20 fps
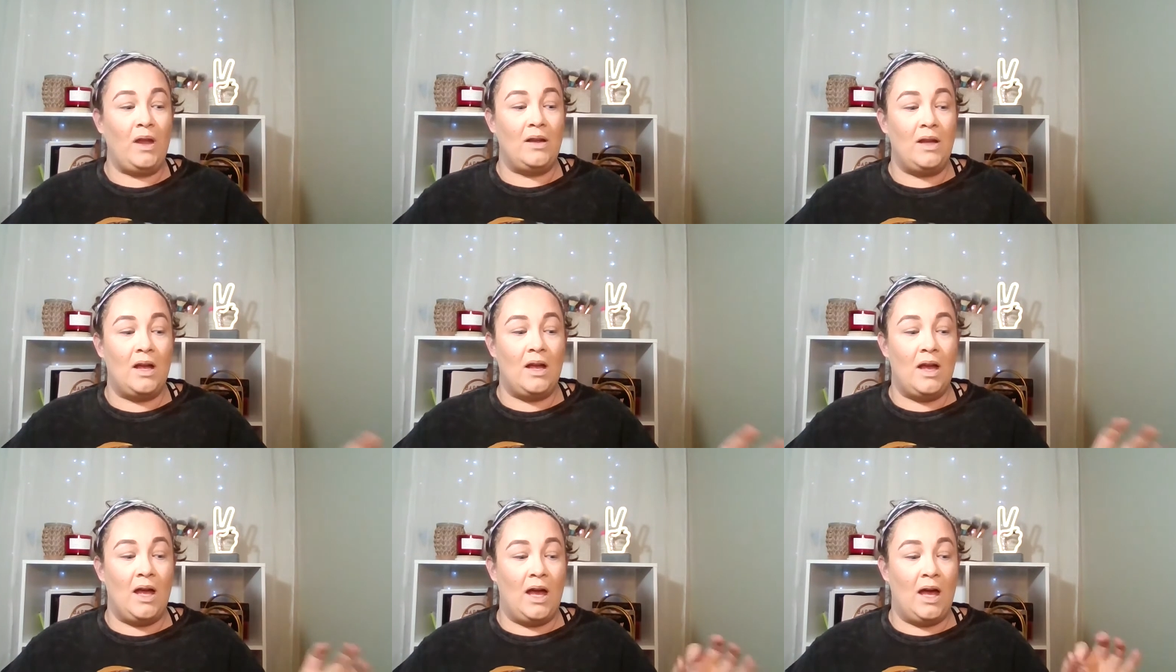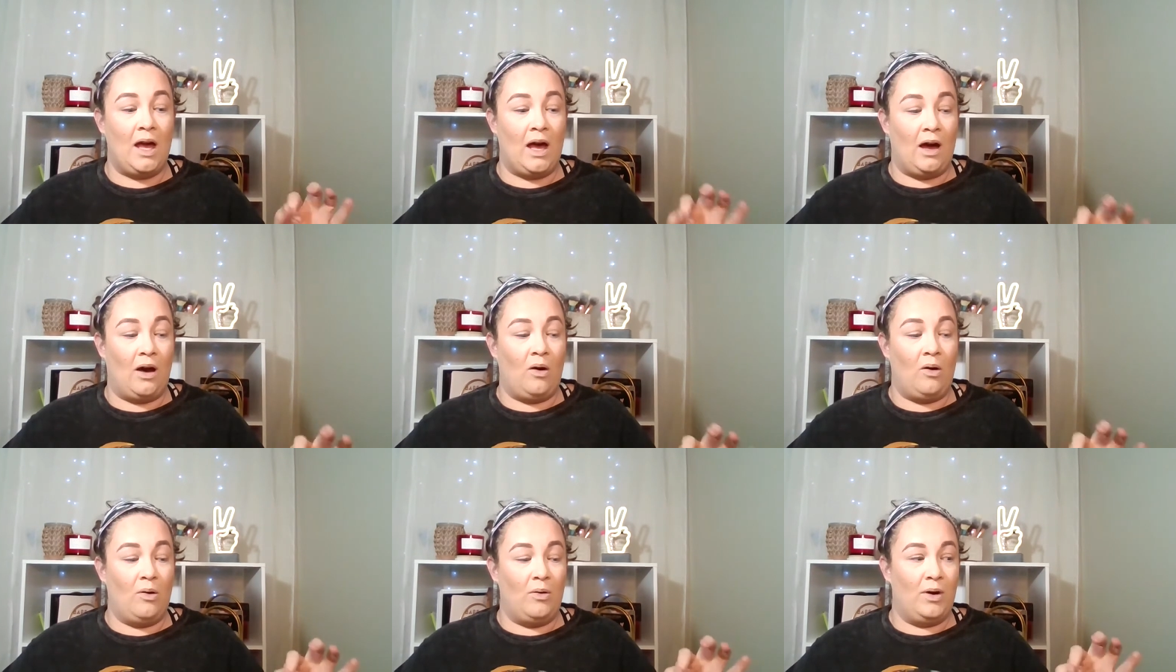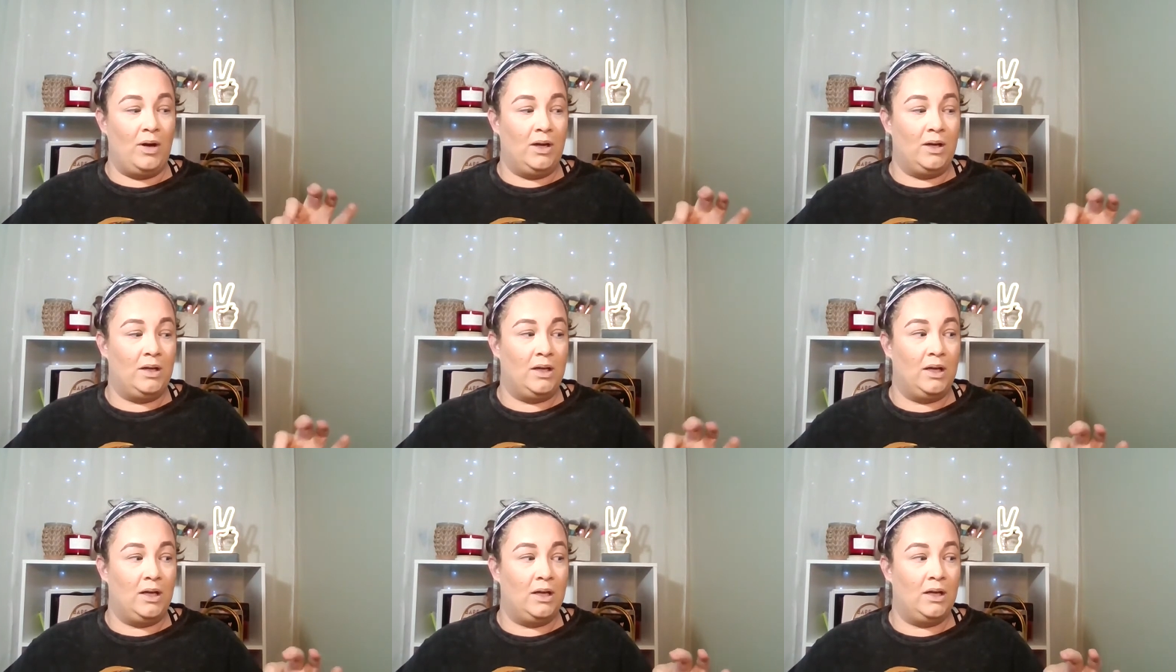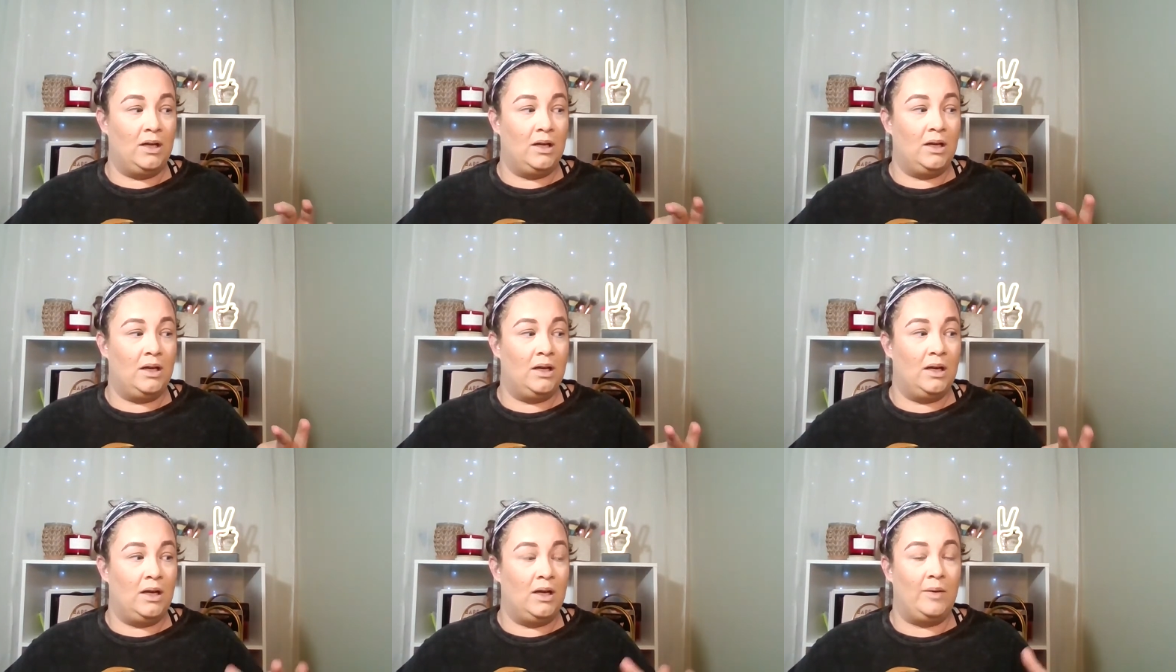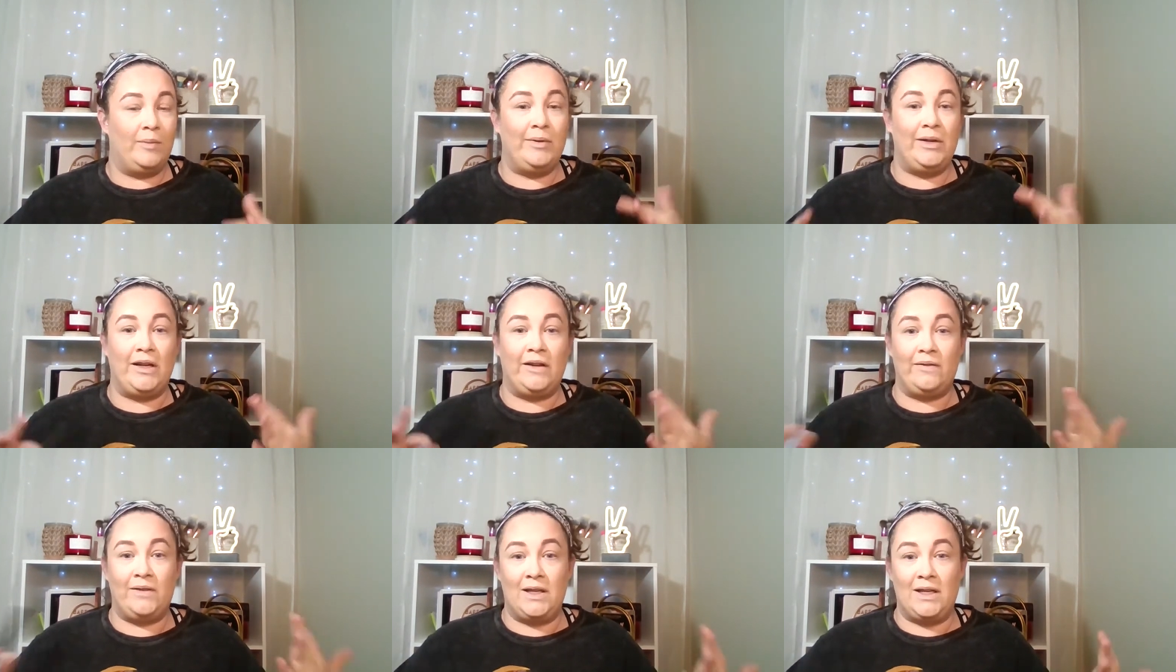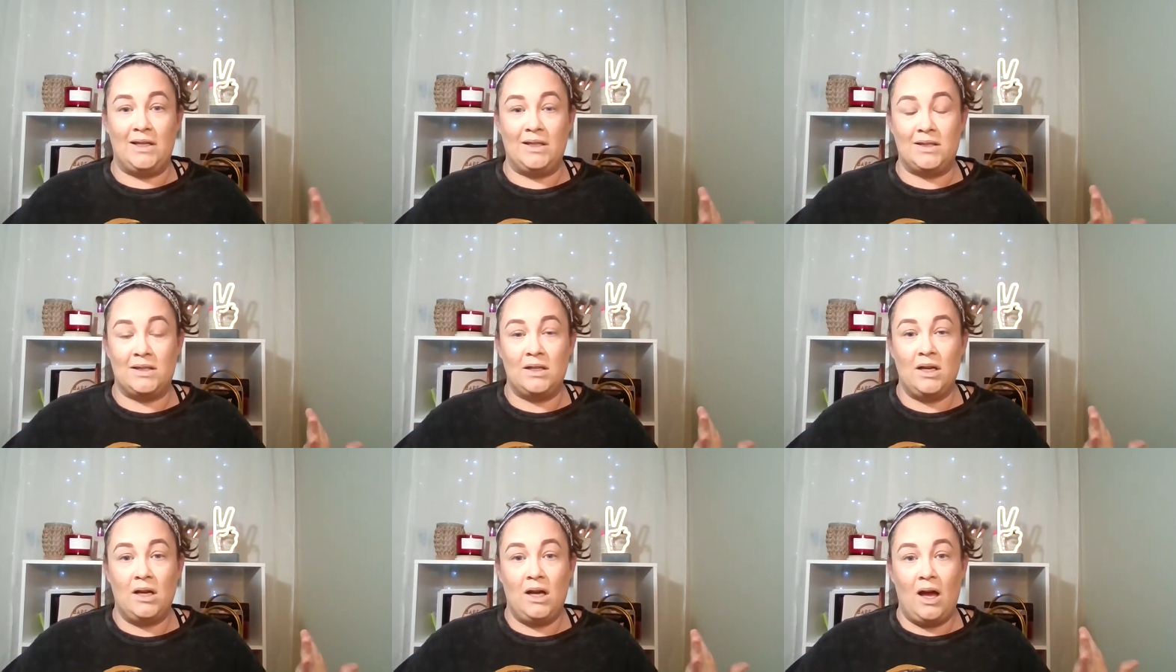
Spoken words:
how many of these